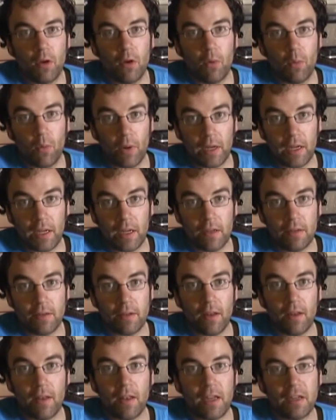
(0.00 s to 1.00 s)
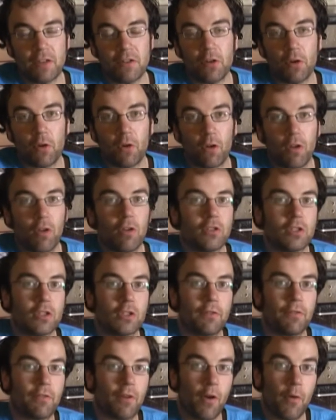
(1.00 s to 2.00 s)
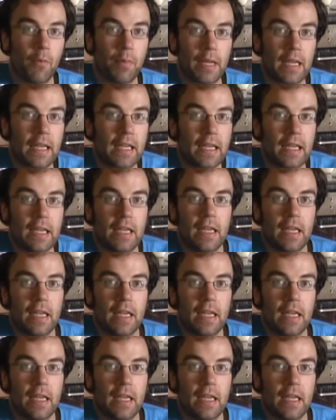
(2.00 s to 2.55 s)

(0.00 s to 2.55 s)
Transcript: Wicked, unless you're claustrophobic,